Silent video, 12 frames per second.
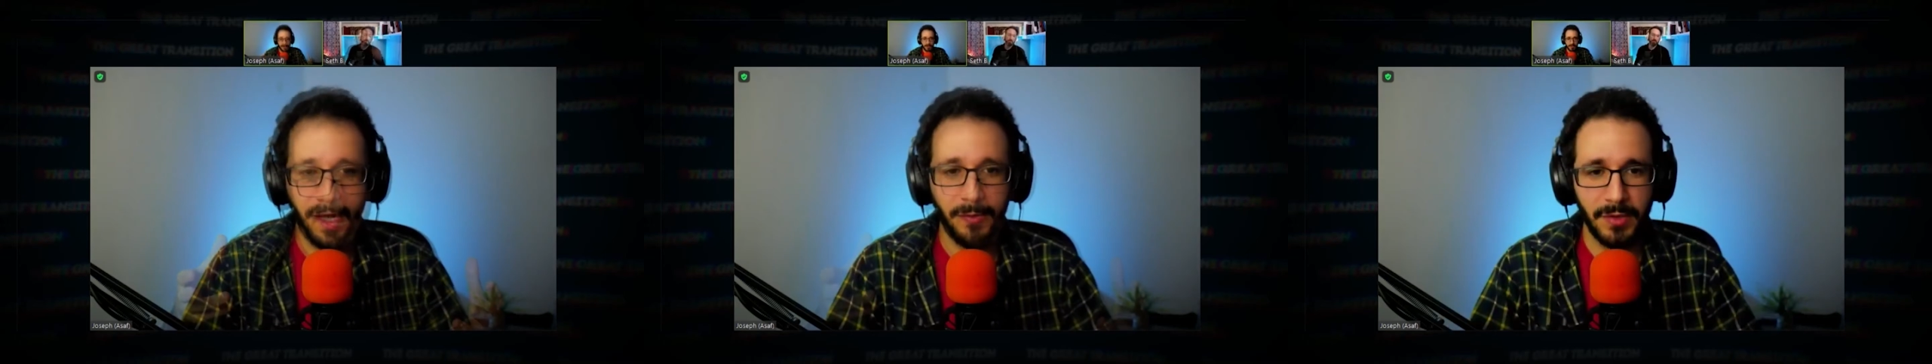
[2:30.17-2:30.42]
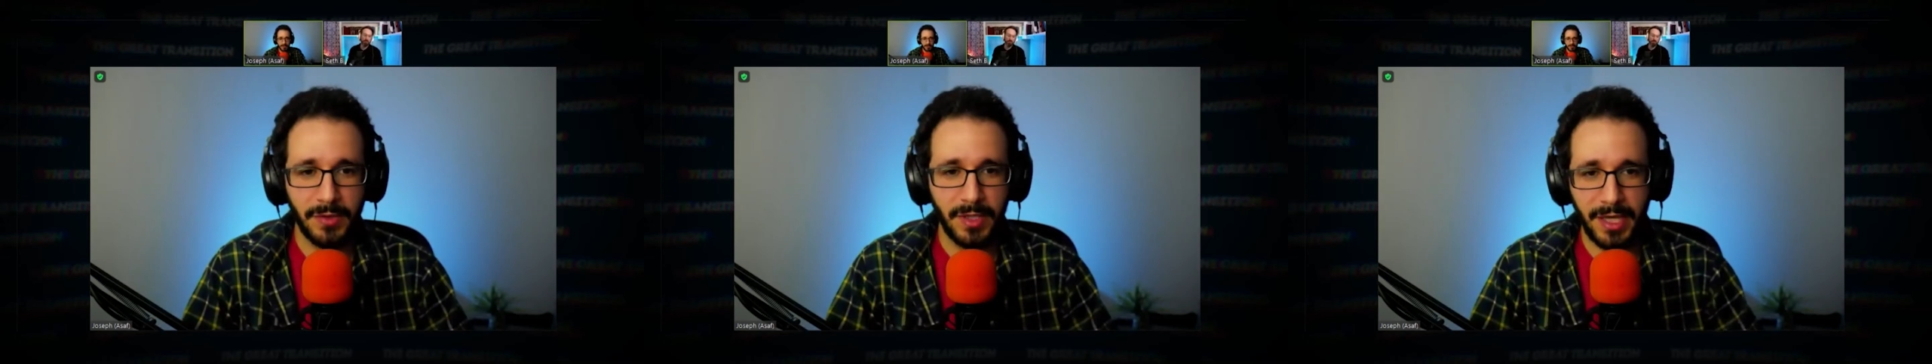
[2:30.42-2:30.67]
I'm
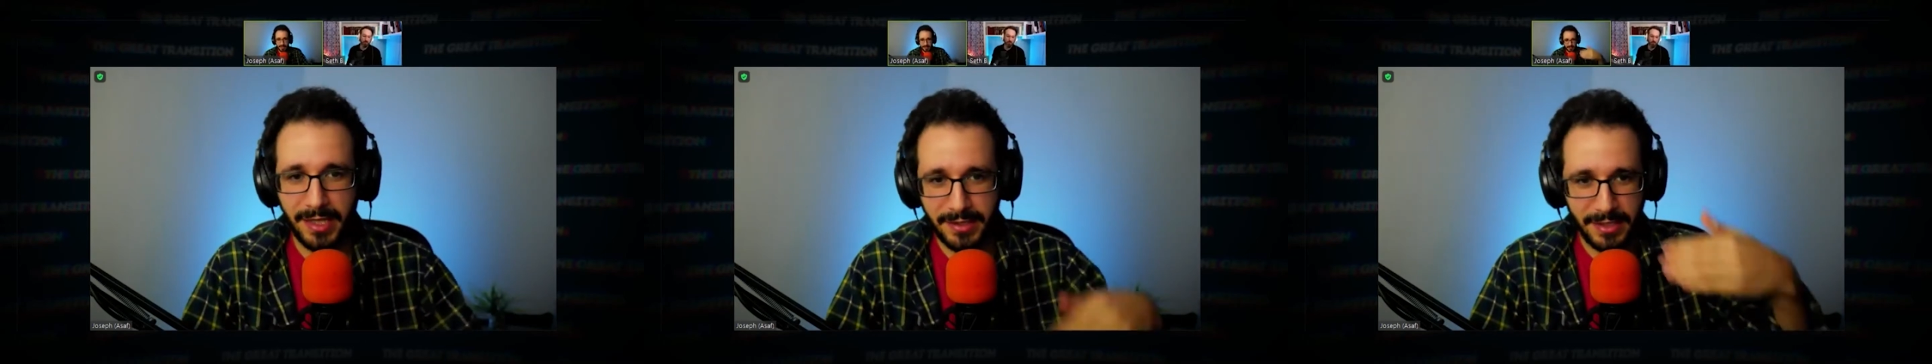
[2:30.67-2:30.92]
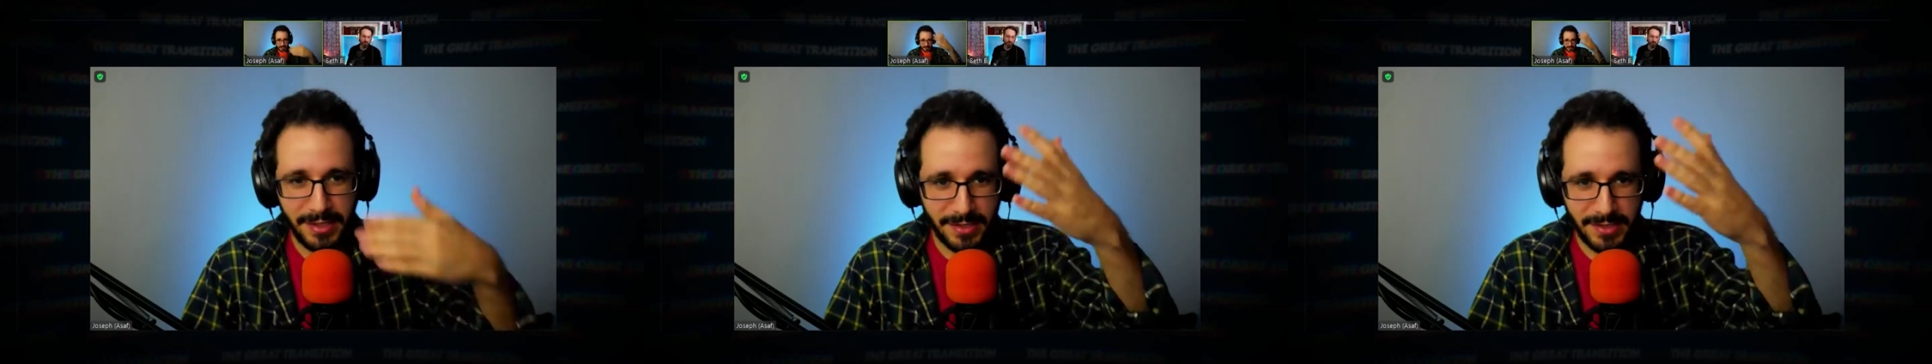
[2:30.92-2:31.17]
looking at
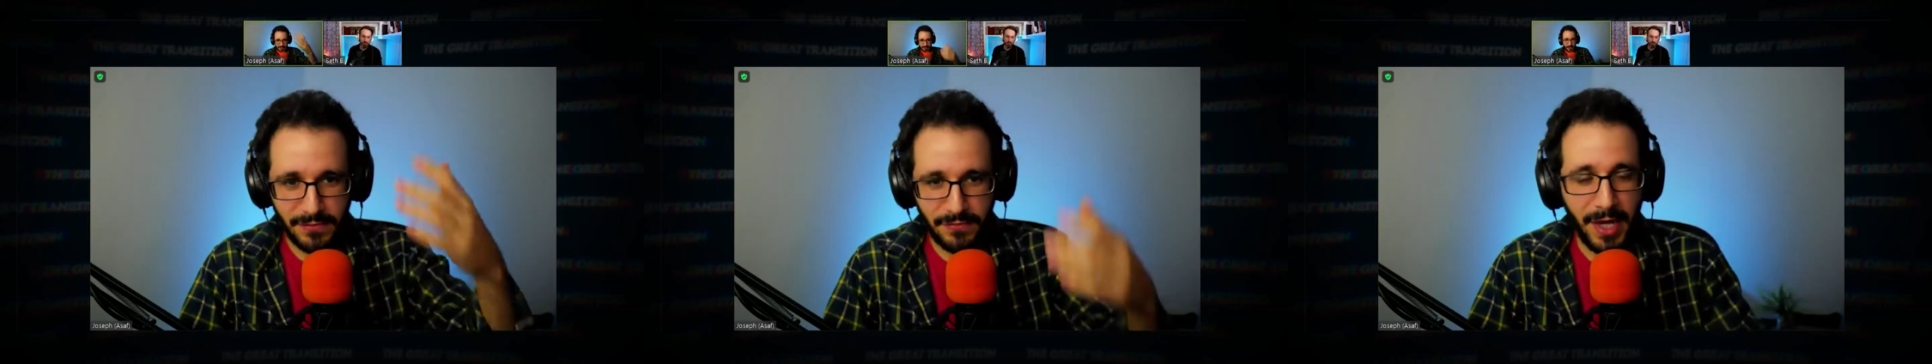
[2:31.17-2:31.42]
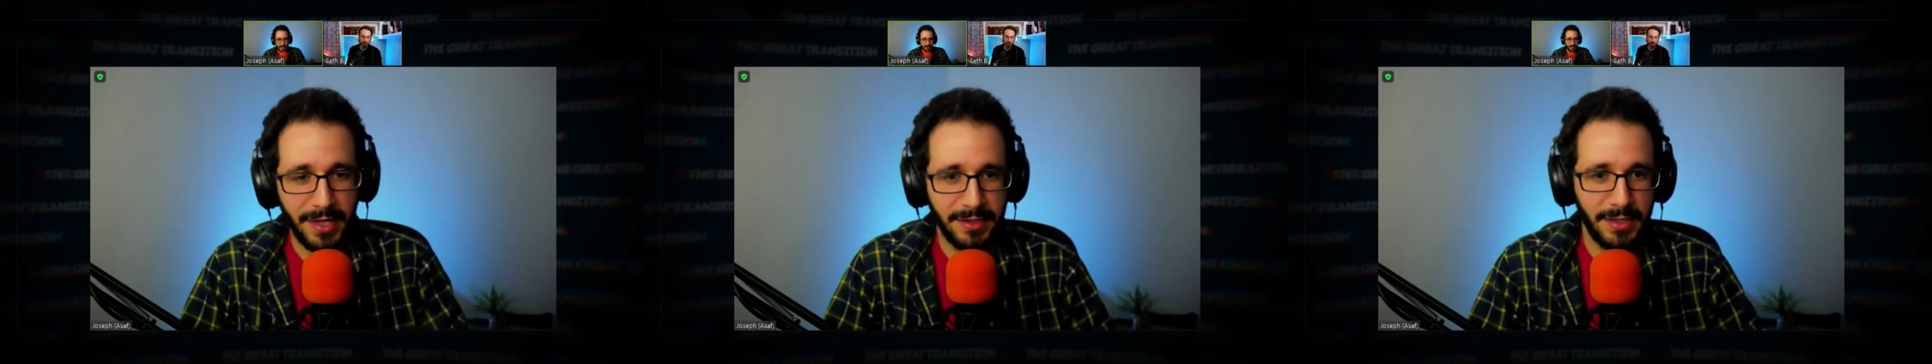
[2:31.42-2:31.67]
these
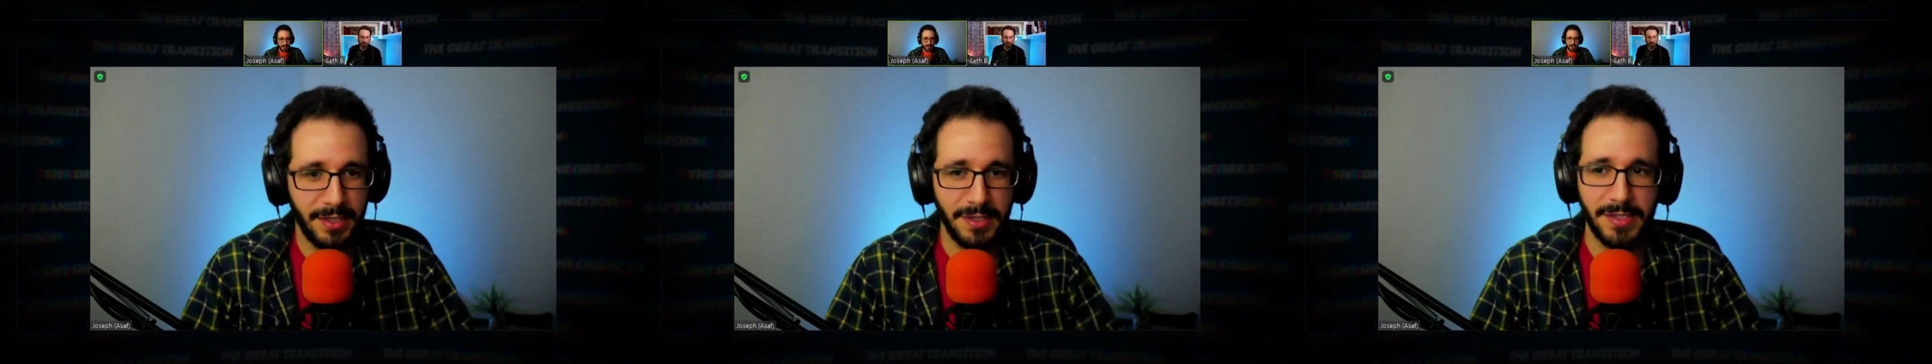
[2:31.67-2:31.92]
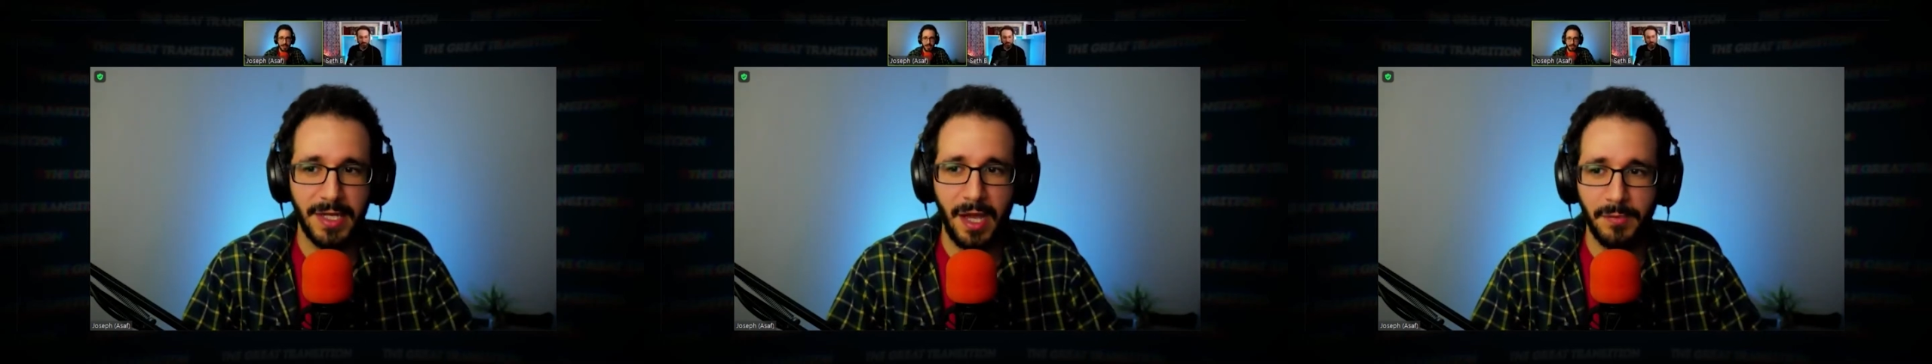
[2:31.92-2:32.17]

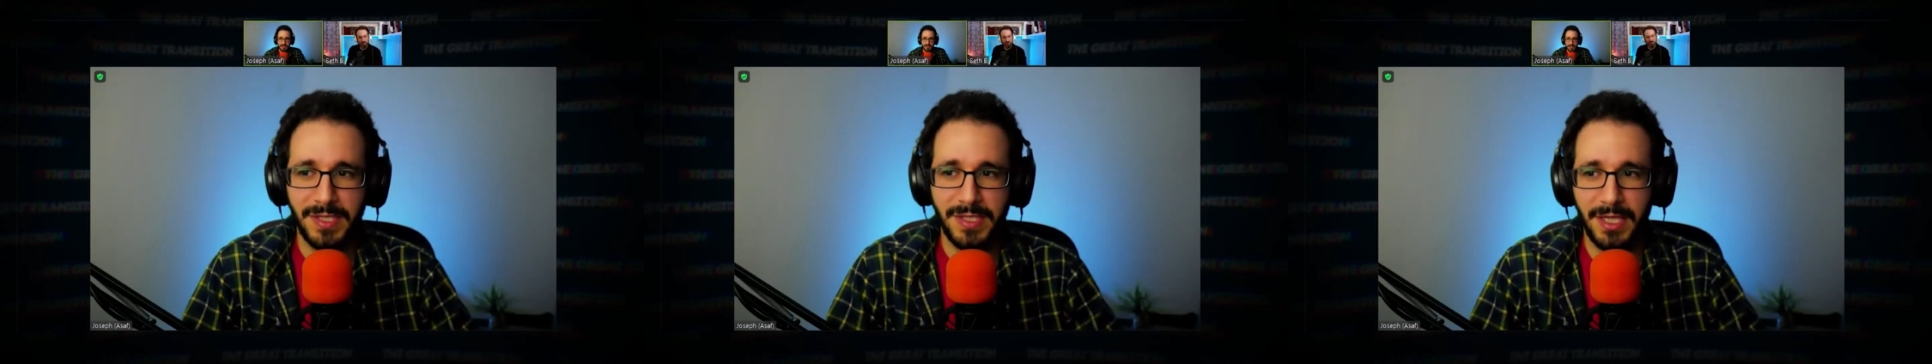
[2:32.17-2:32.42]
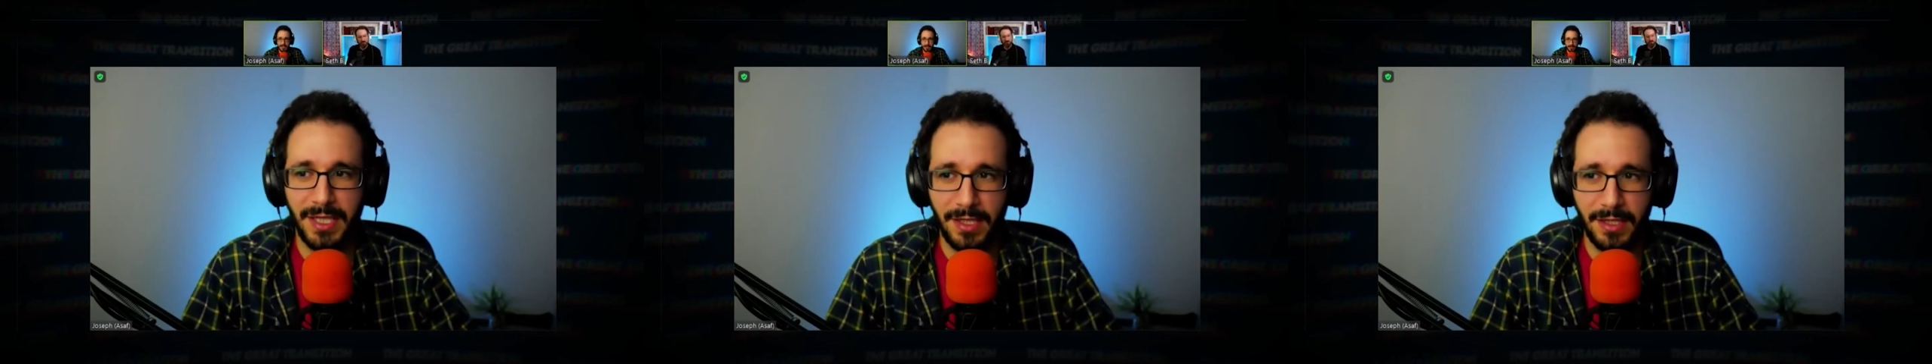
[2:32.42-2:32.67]
findings and I'm
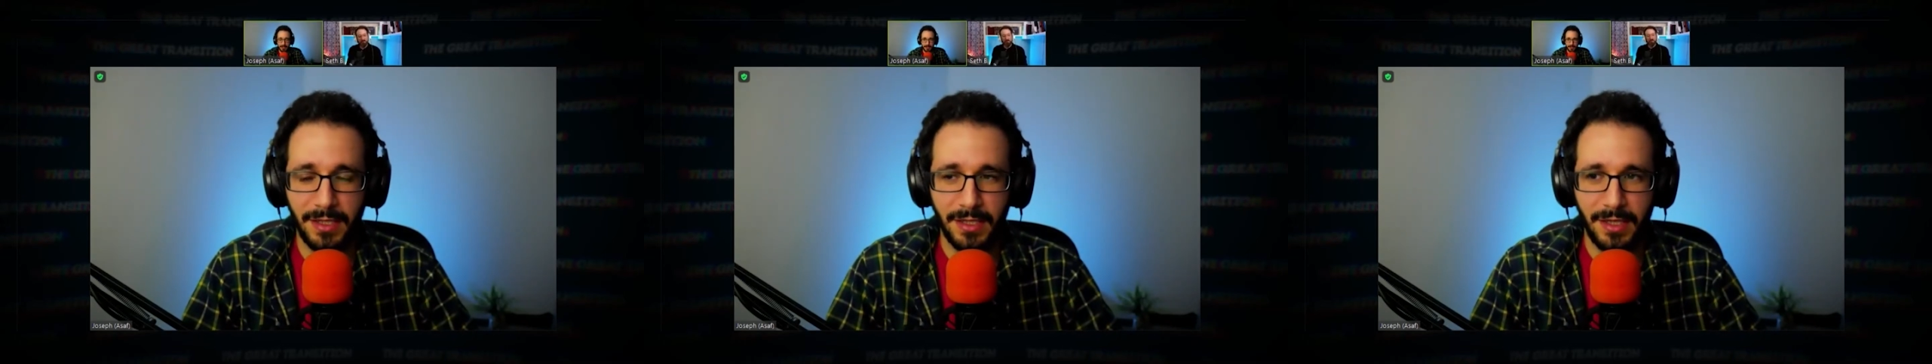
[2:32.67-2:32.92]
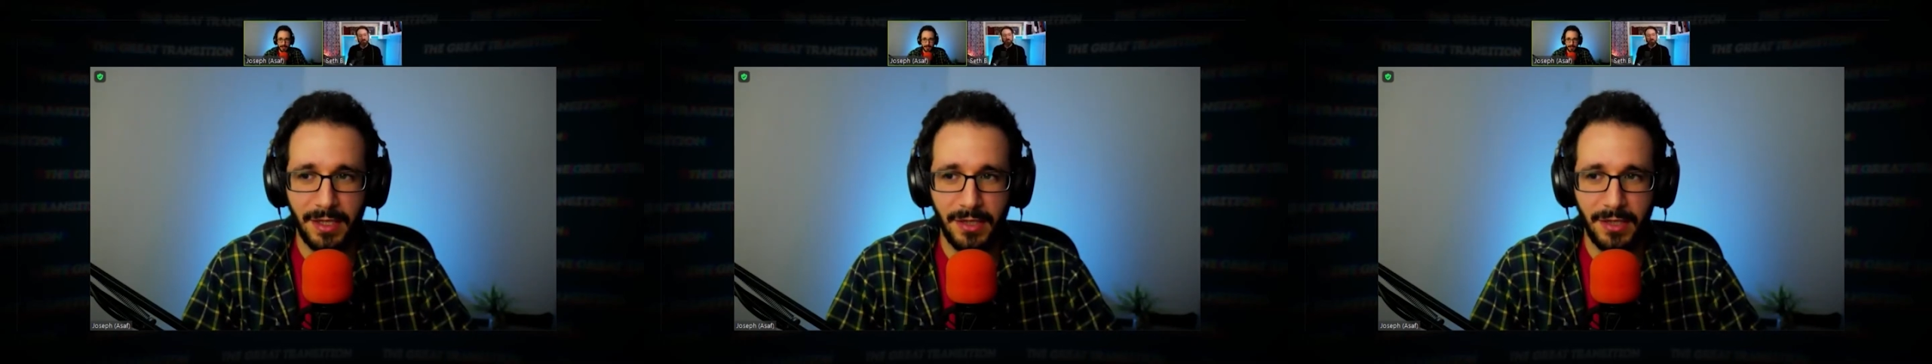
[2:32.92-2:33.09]
seeing,